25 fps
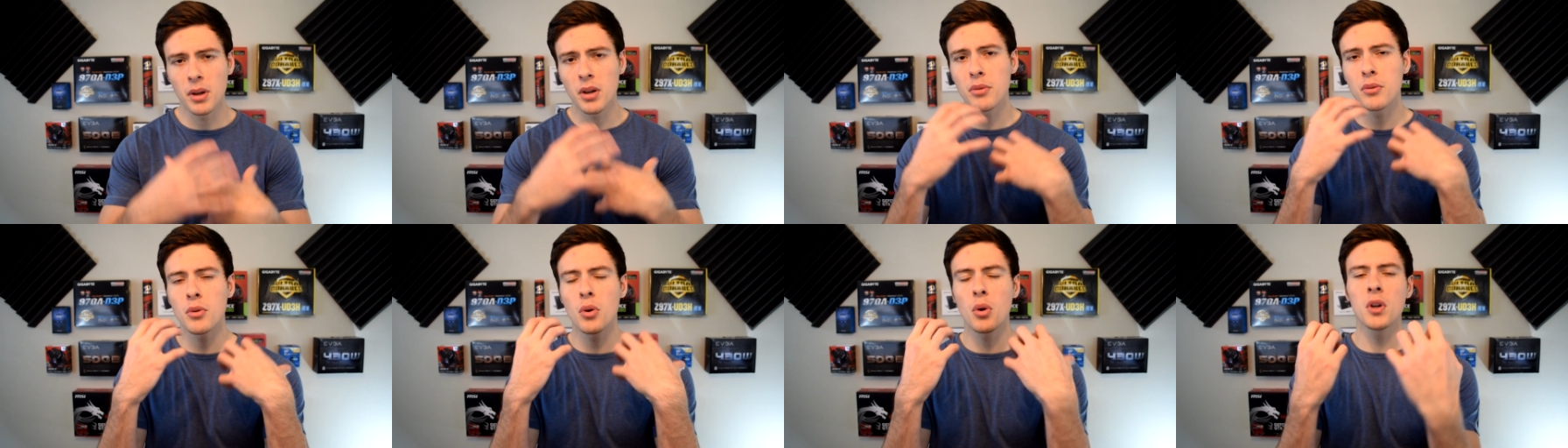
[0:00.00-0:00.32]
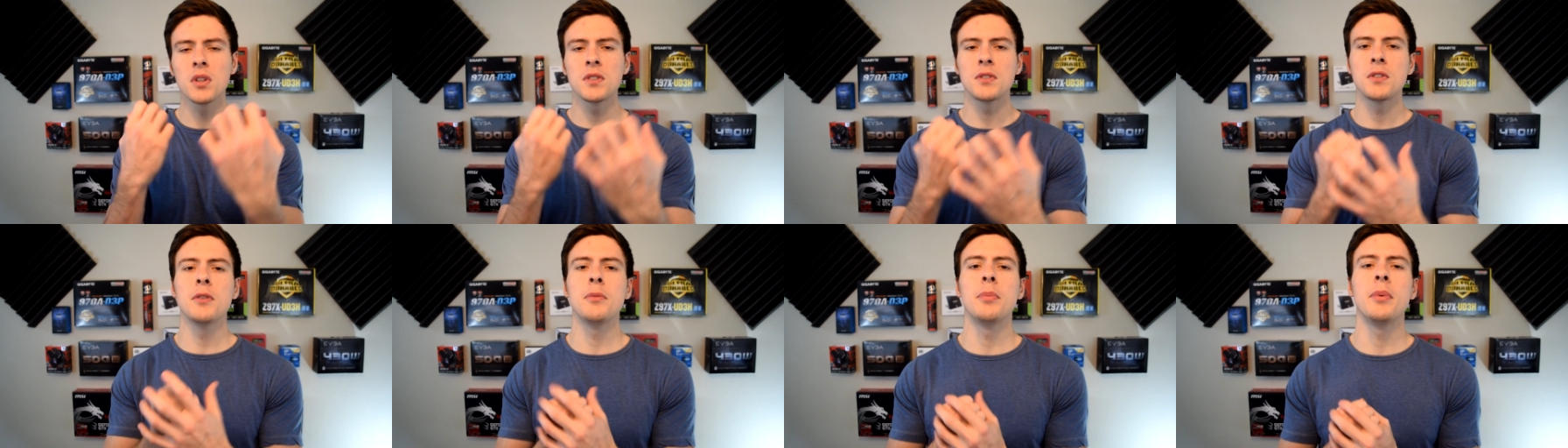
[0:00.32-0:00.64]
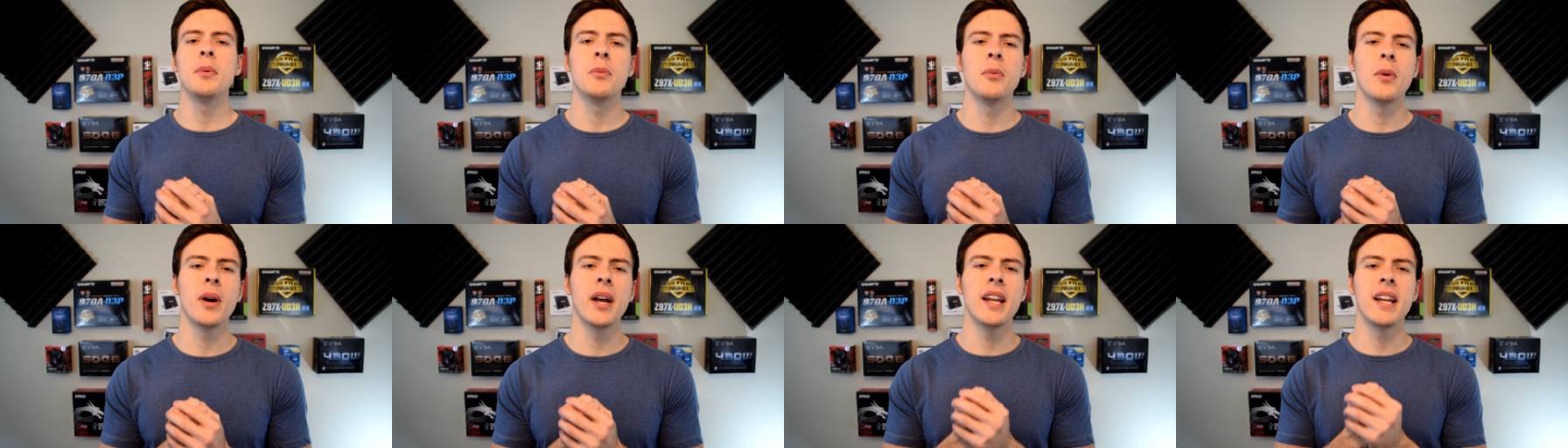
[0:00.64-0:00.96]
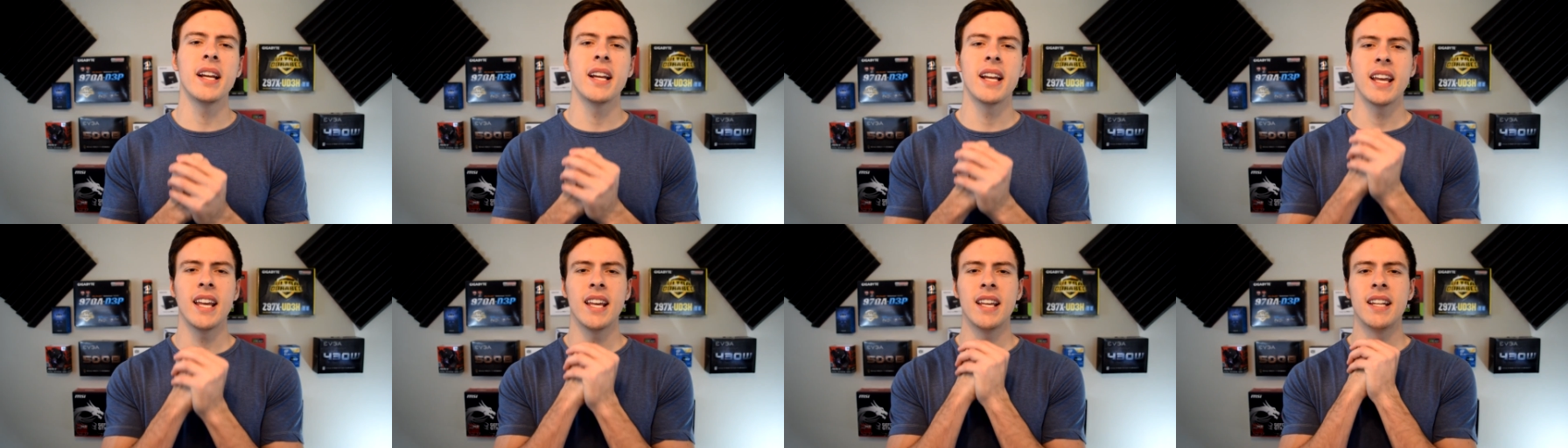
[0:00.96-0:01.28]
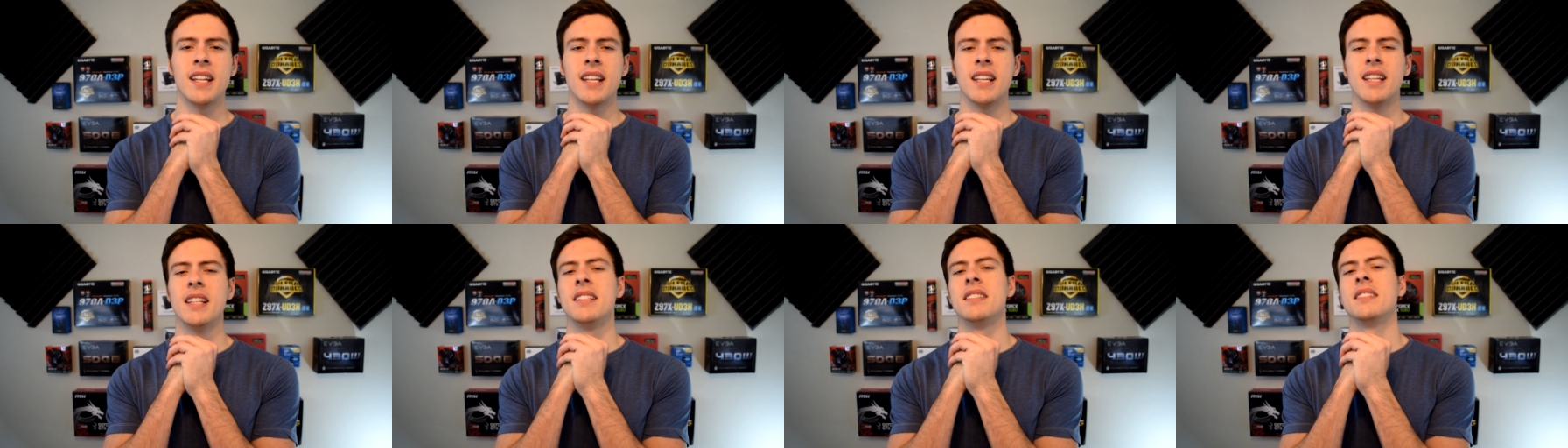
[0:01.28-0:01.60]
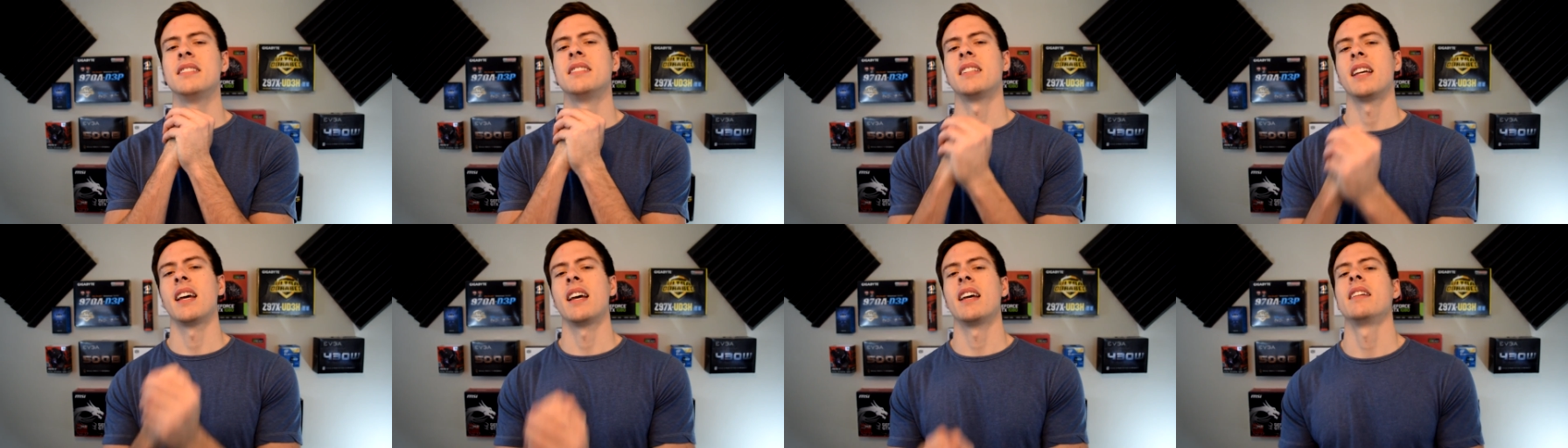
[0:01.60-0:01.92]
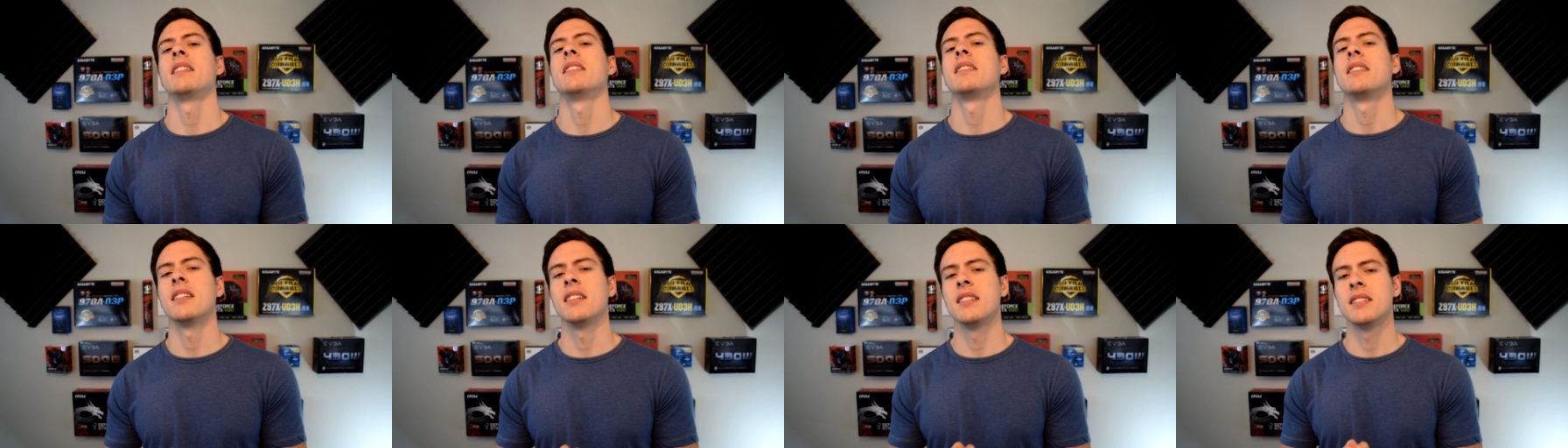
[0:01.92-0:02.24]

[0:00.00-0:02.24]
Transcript: But of course, we've been waiting in intense